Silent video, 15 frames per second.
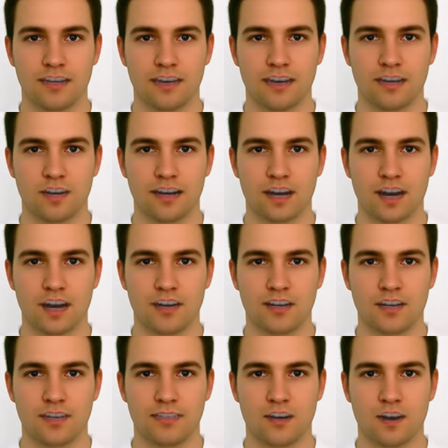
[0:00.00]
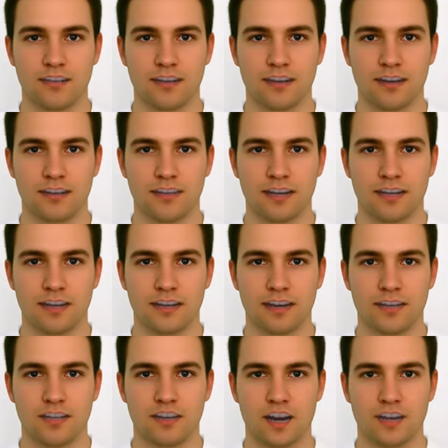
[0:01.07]
The term motor vehicle is different
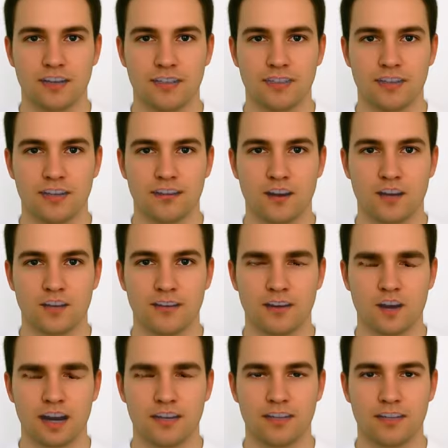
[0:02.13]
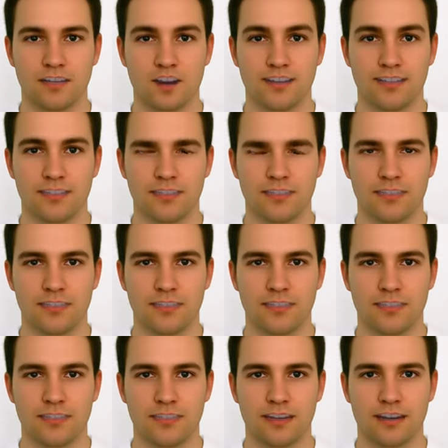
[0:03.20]
and broader than the word automobile.
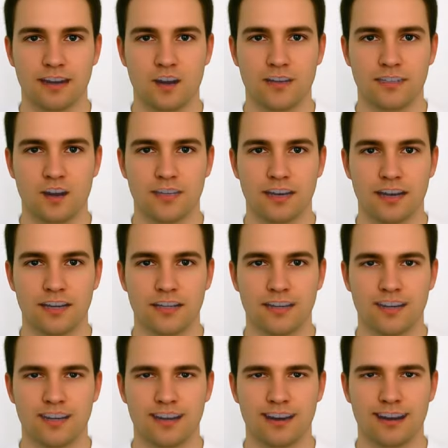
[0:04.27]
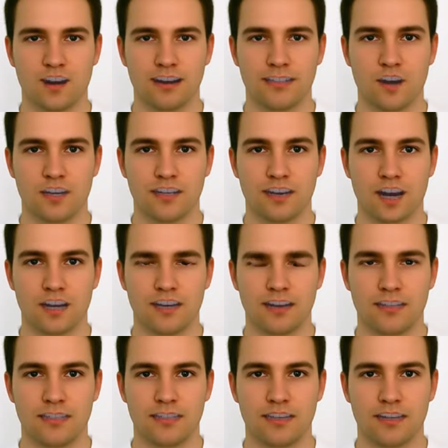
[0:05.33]
City of Dayton v.
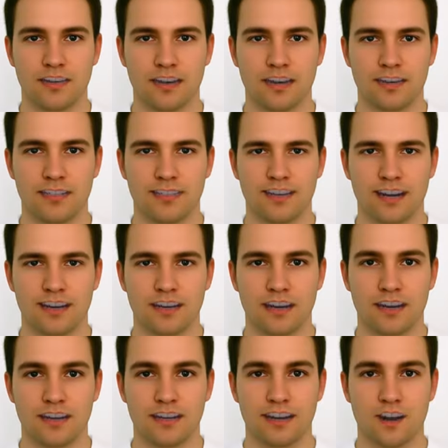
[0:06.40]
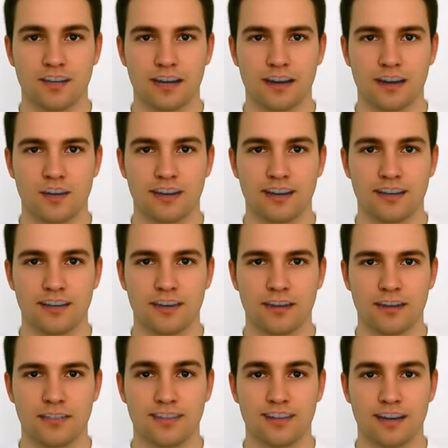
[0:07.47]
DeBras, 23 NE2D
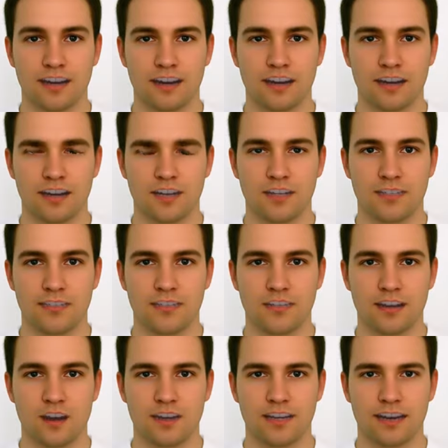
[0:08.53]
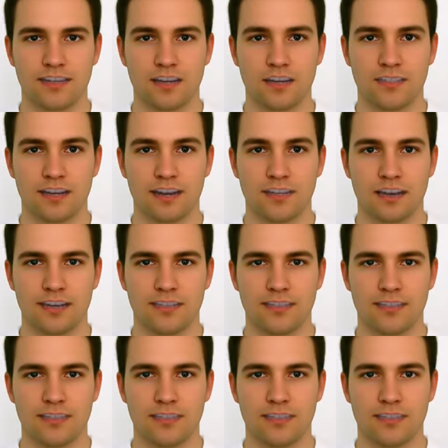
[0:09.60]
647. 650.